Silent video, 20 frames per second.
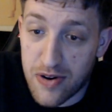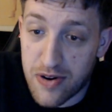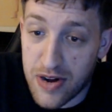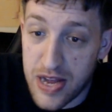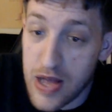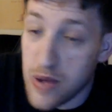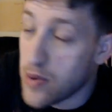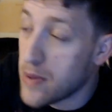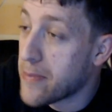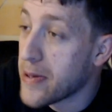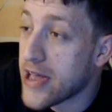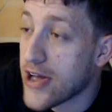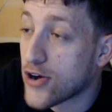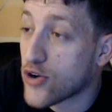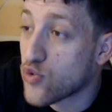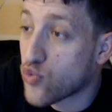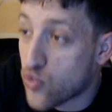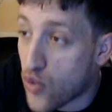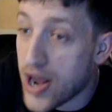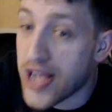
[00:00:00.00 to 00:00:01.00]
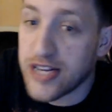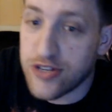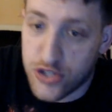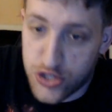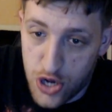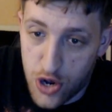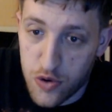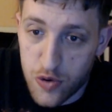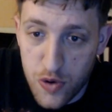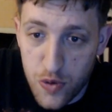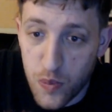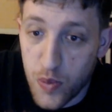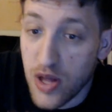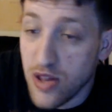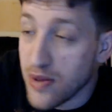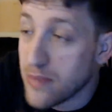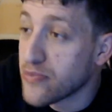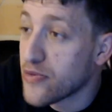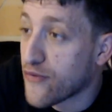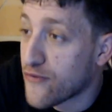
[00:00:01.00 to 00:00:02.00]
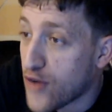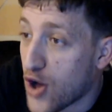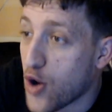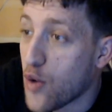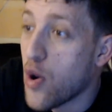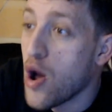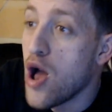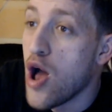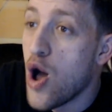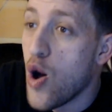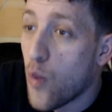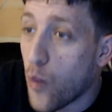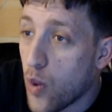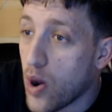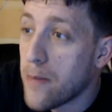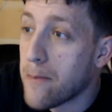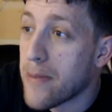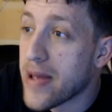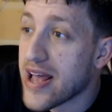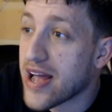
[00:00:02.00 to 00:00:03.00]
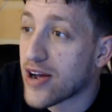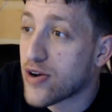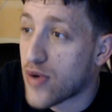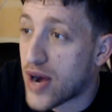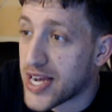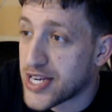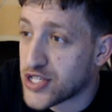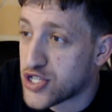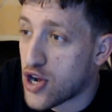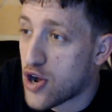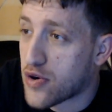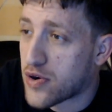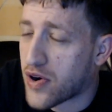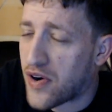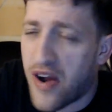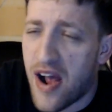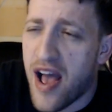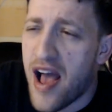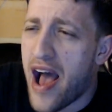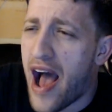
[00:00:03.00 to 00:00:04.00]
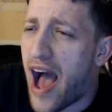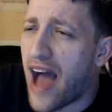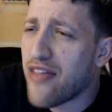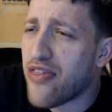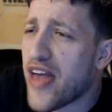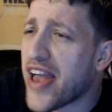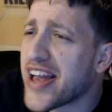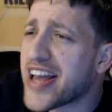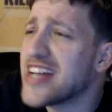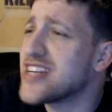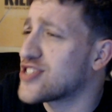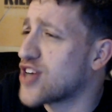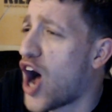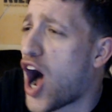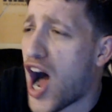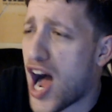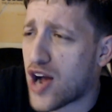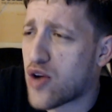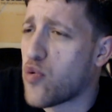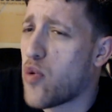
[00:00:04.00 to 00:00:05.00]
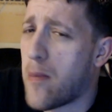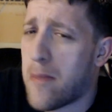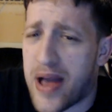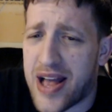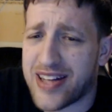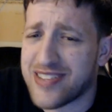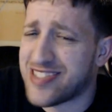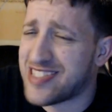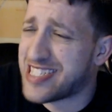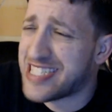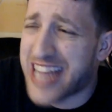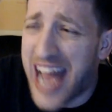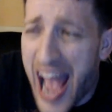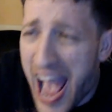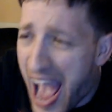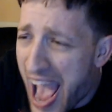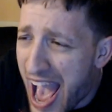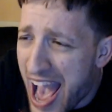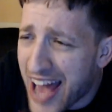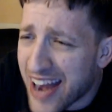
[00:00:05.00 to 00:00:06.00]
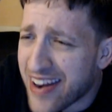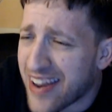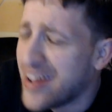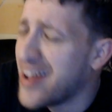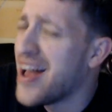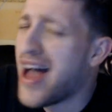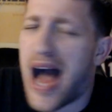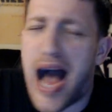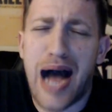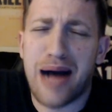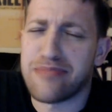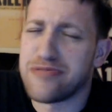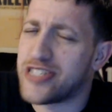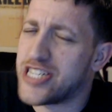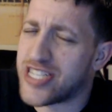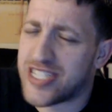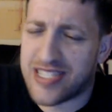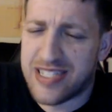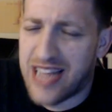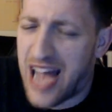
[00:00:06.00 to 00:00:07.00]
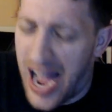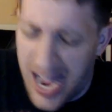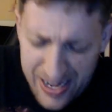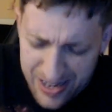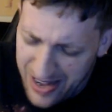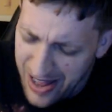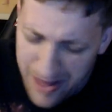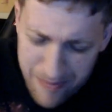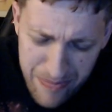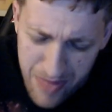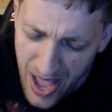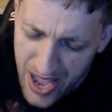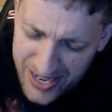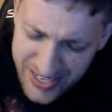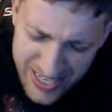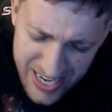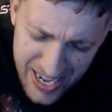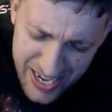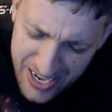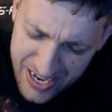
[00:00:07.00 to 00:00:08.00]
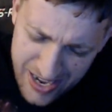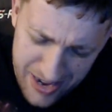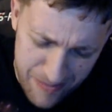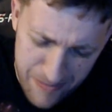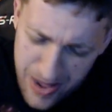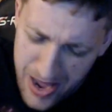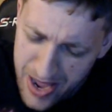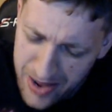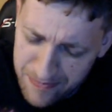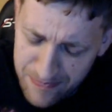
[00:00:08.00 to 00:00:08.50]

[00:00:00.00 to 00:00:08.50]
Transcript: He would be a great Joker. Willem Dafoe would be a great Joker. I think he's Aquaman's dad. I'm just not, I'm not digging it, man.